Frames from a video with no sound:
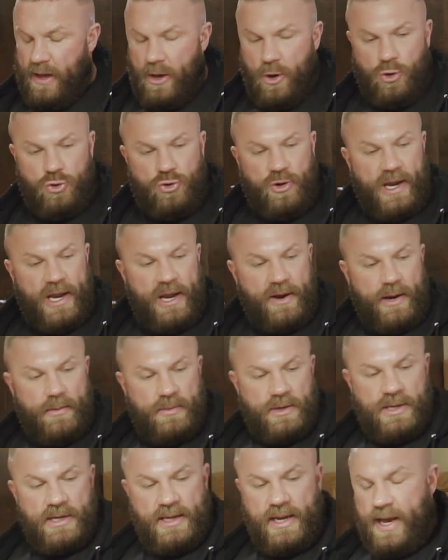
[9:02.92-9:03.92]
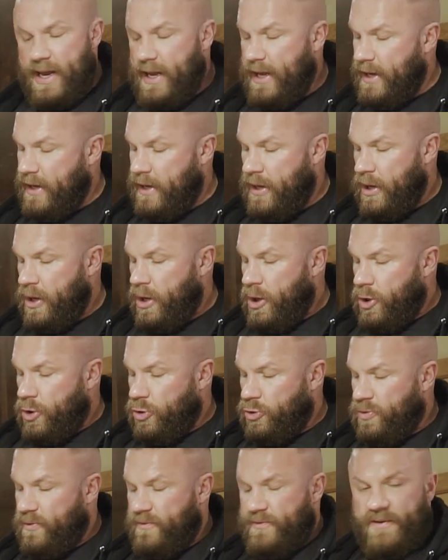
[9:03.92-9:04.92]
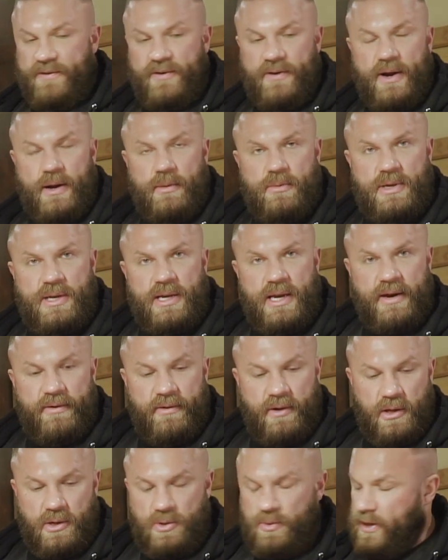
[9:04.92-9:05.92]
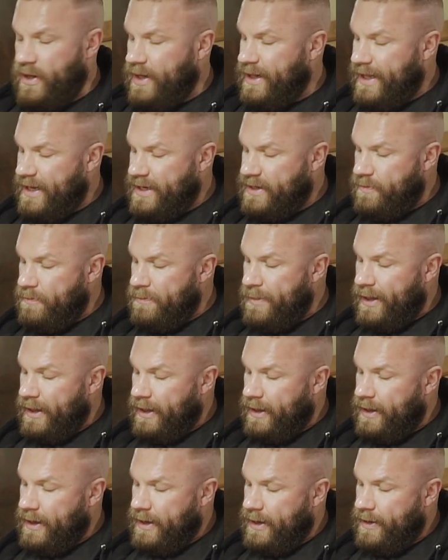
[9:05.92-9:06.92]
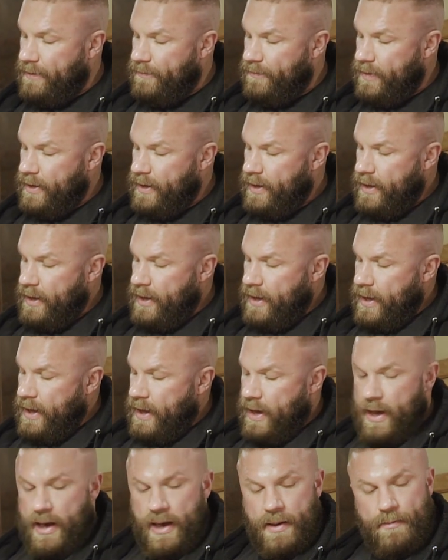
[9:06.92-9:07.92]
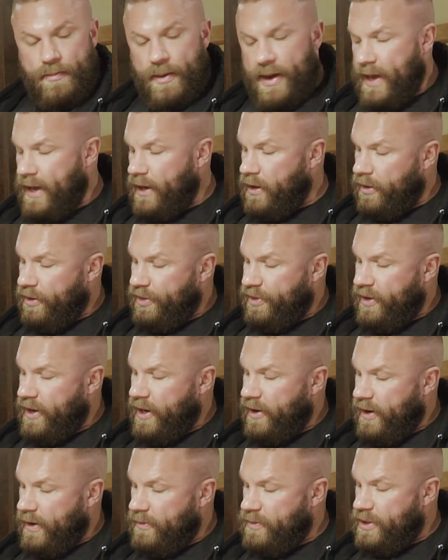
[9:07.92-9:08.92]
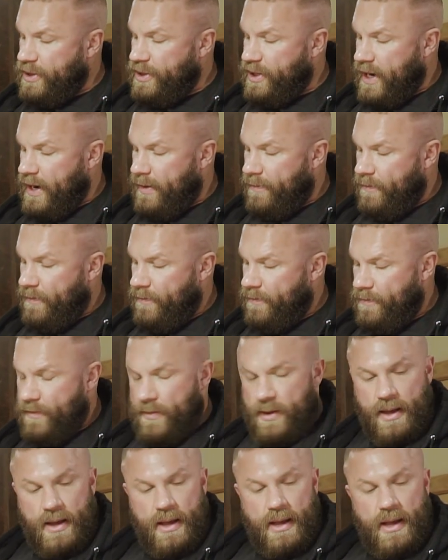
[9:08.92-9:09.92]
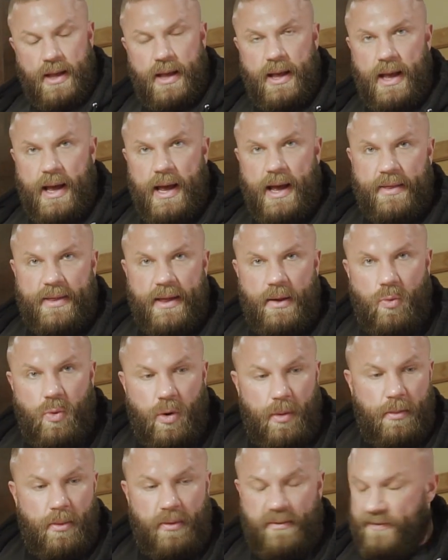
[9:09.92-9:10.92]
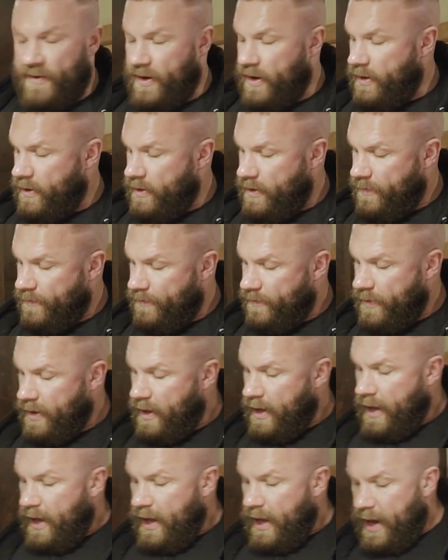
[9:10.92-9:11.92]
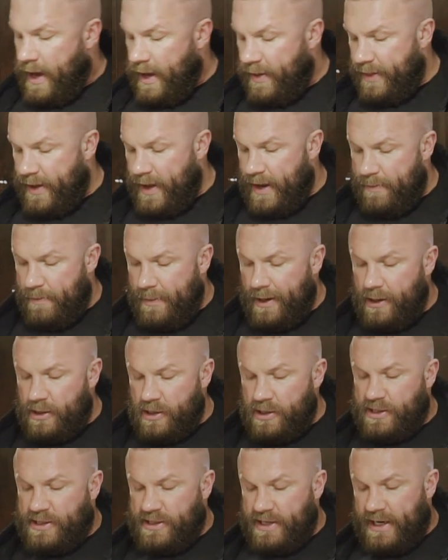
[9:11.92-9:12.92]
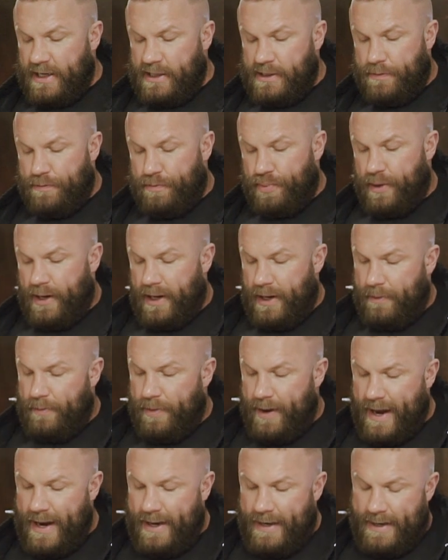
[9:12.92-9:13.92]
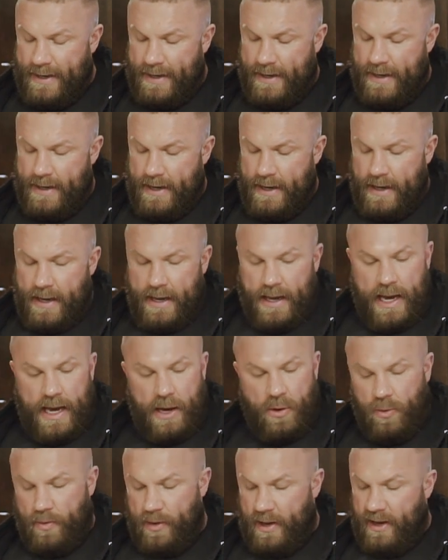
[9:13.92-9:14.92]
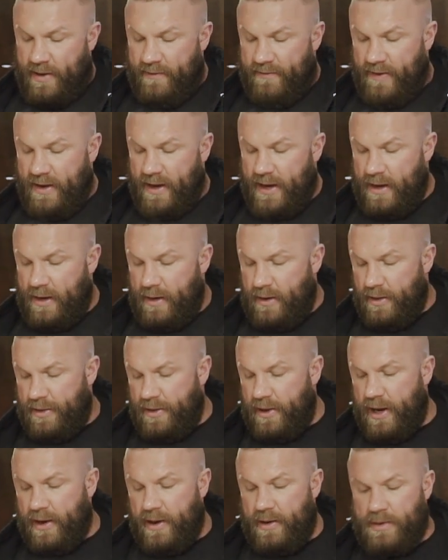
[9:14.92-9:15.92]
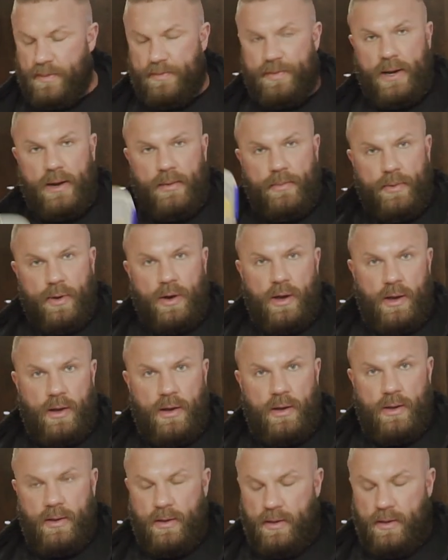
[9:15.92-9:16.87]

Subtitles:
180 grams of steak, 150 grams of cereals with a glass of milk, a bagel, 30 grams of jam, and then 1 muffin. And then meal 6 pre-bed, I will be having 30 grams of peanut butter,